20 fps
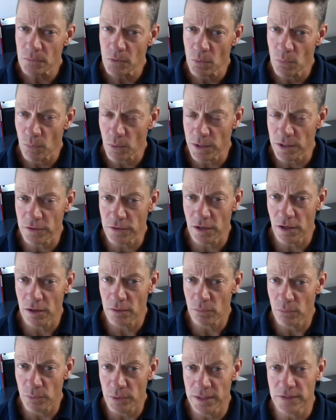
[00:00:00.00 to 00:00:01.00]
One of the
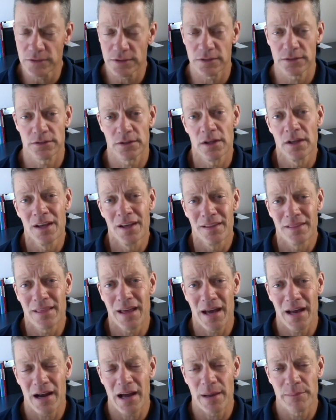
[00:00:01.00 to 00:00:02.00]
reasons
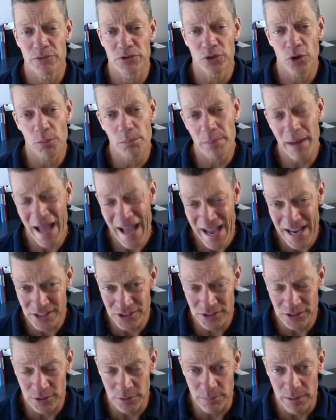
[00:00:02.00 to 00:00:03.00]
that I'm so
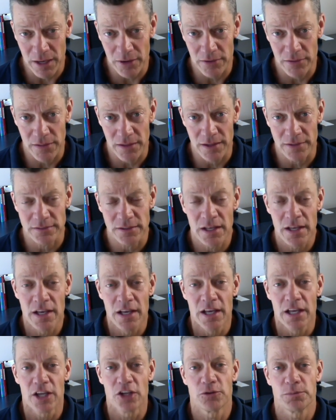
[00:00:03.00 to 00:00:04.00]
passionate about this
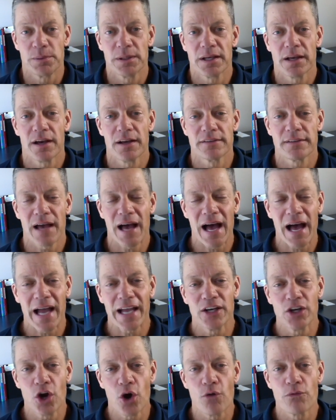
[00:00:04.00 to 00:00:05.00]
is because
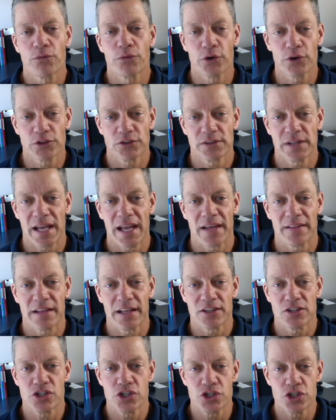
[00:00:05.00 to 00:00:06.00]
I know firsthand
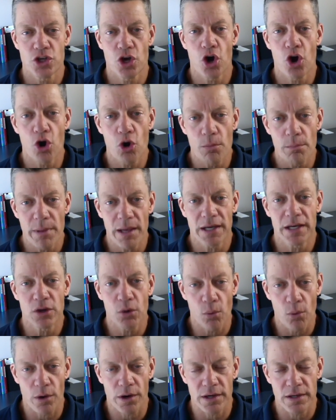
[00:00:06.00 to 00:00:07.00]
that so many
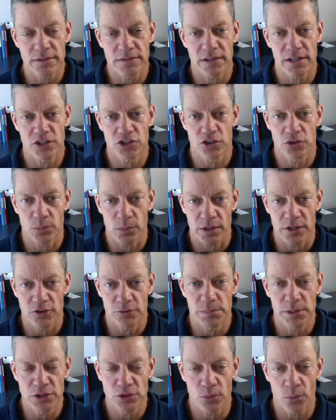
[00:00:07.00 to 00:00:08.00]
organizations, when I
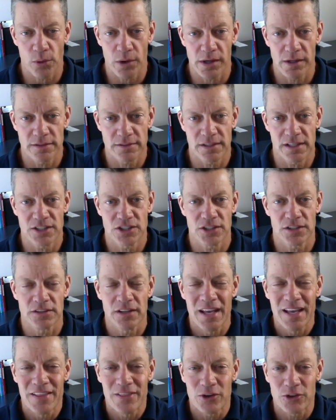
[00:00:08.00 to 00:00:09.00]
speak to organizations,
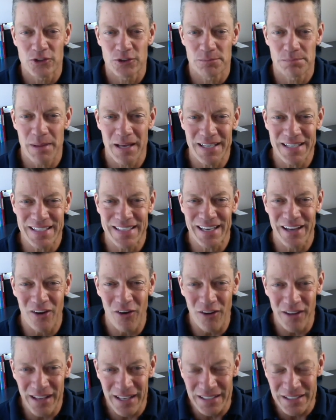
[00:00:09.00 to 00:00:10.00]
they're spending
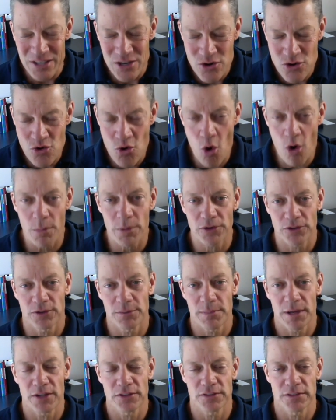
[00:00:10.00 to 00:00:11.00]
enormous
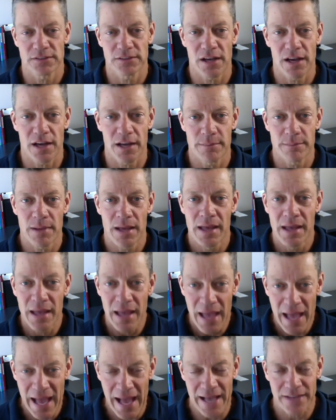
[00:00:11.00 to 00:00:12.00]
amounts of time
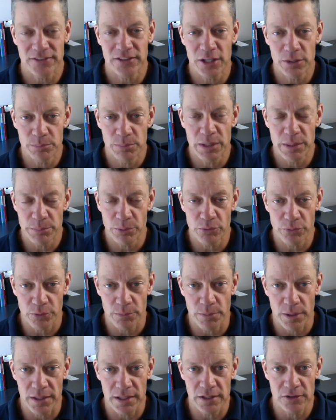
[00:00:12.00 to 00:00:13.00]
asking people for
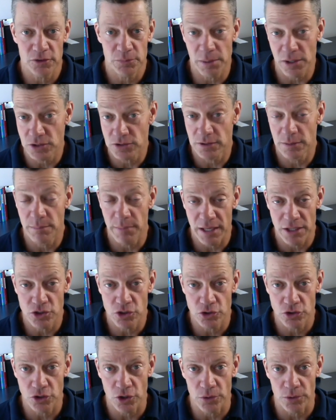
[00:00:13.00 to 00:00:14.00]
money, especially
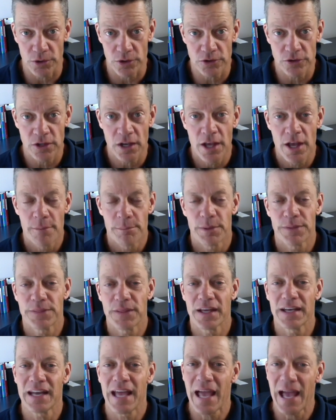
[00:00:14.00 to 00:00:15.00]
major donors. But
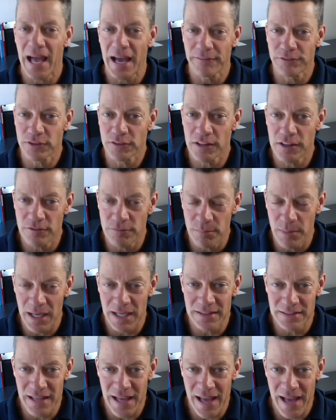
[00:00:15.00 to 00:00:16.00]
then after they've
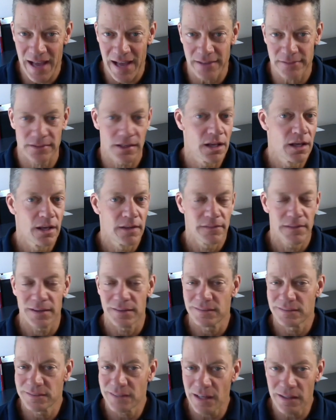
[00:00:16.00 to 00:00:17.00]
made the ask, they
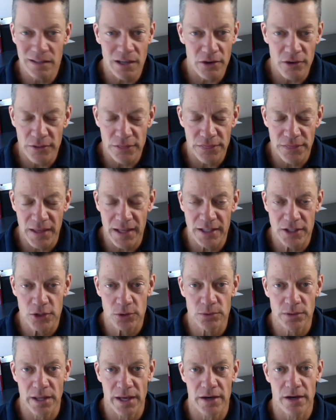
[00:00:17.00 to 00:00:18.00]
send out a thank
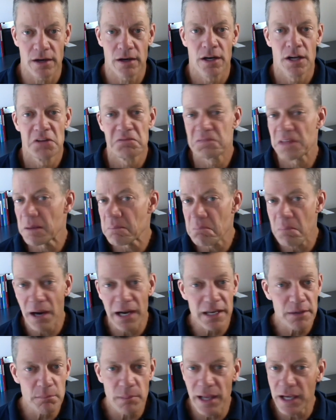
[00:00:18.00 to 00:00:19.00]
you letter, they
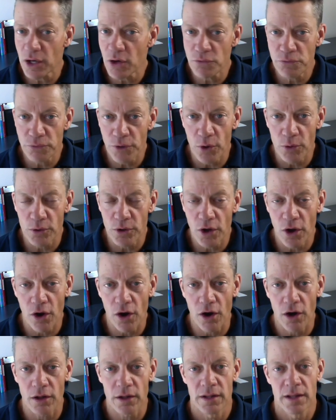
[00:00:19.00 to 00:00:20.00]
might make a phone
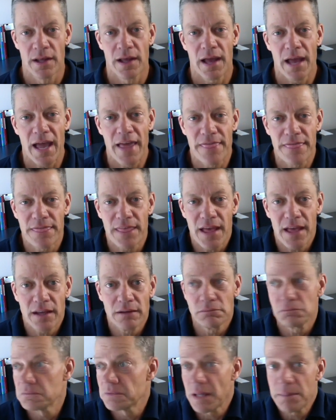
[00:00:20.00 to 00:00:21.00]
call, and
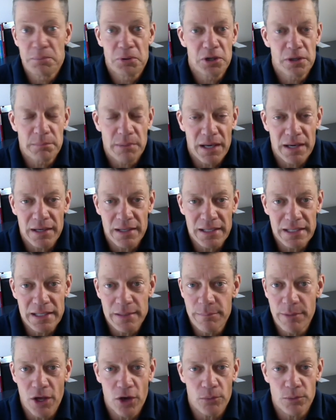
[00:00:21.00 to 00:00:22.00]
then they put them on an
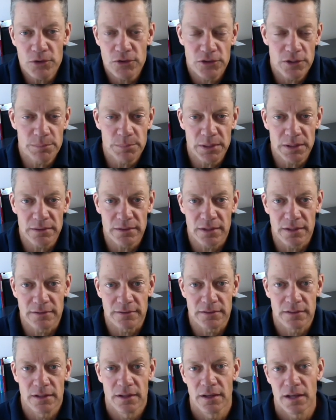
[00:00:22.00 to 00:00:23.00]
email recipient
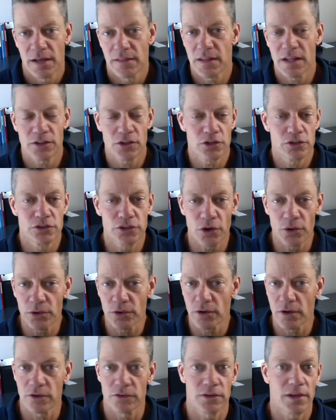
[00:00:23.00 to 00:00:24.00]
list. And then the
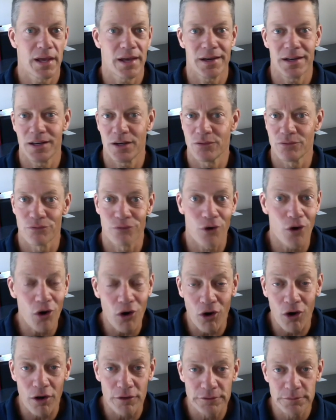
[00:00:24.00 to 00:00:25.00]
donor is getting
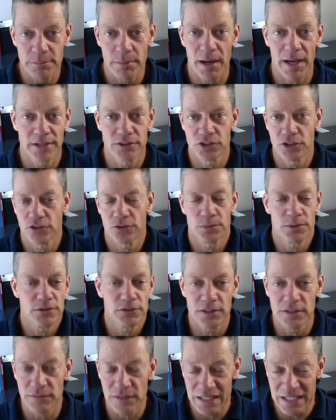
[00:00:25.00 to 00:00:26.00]
involved by just
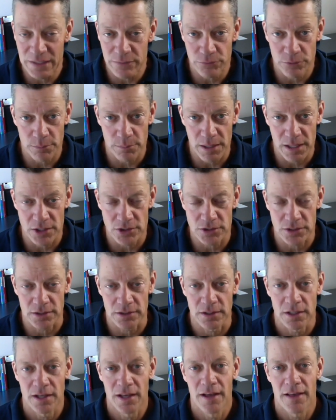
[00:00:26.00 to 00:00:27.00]
receiving information.